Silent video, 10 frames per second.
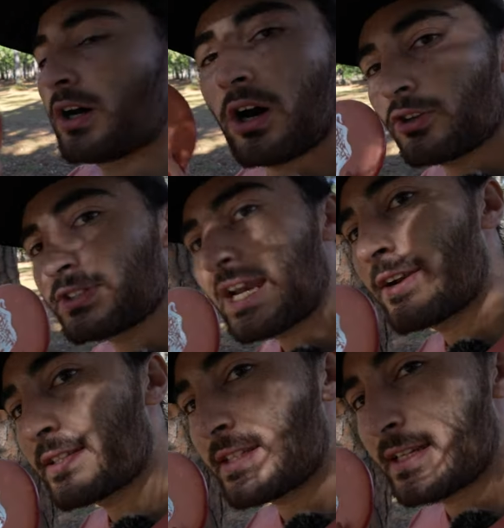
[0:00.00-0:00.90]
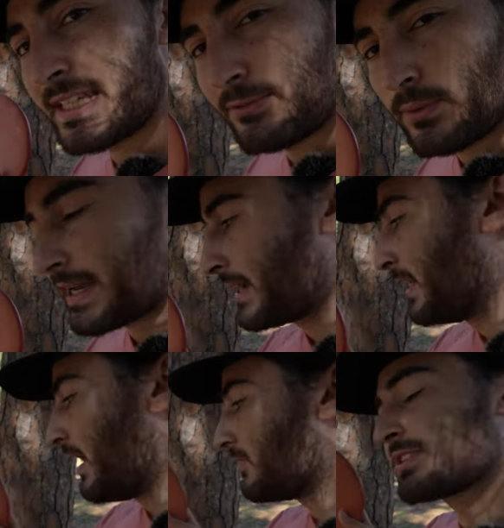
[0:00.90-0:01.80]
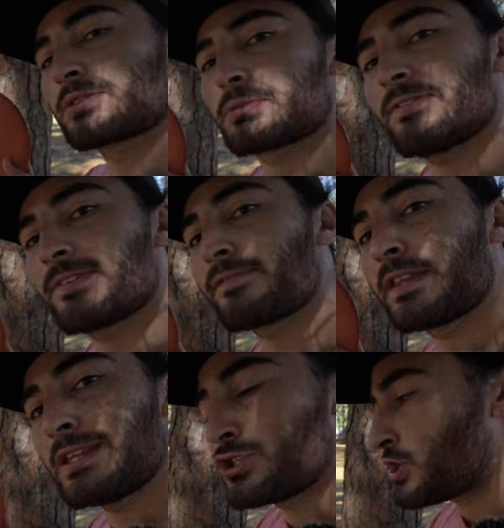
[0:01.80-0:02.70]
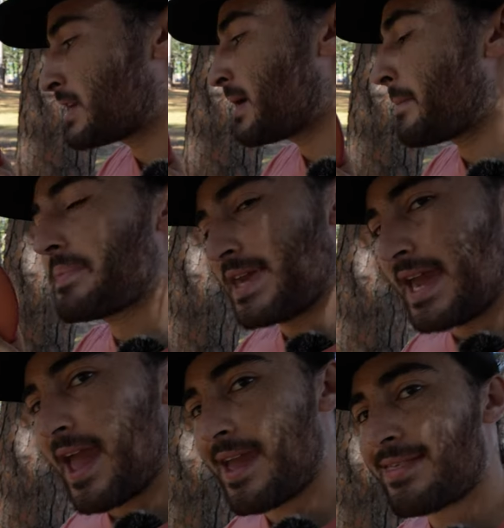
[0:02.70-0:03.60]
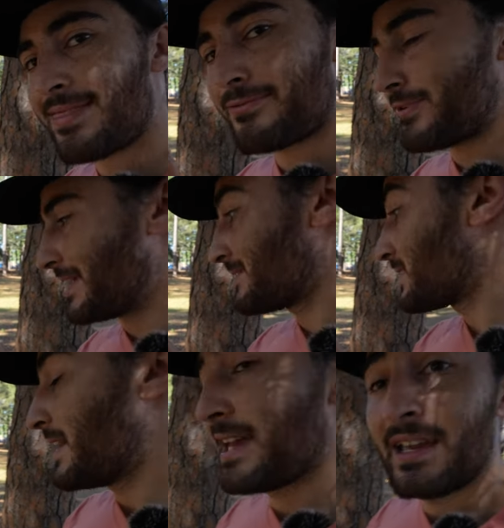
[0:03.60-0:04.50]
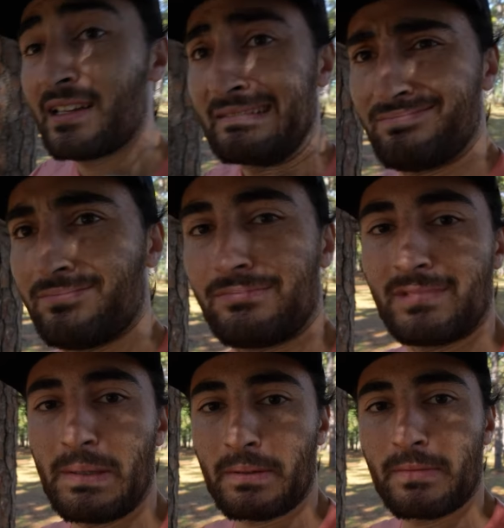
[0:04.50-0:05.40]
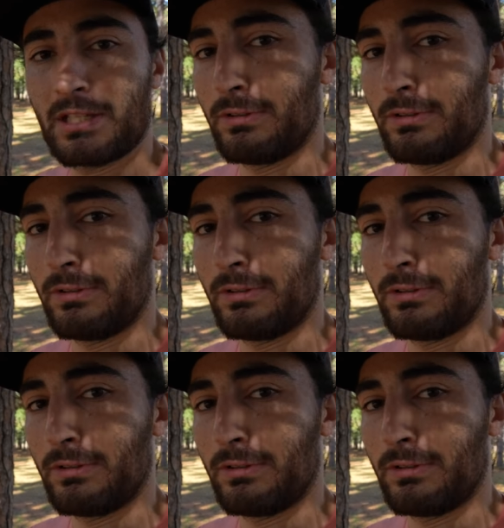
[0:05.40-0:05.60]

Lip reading: Alden Harris did a giveaway of his 350G PA3s, and he picked me as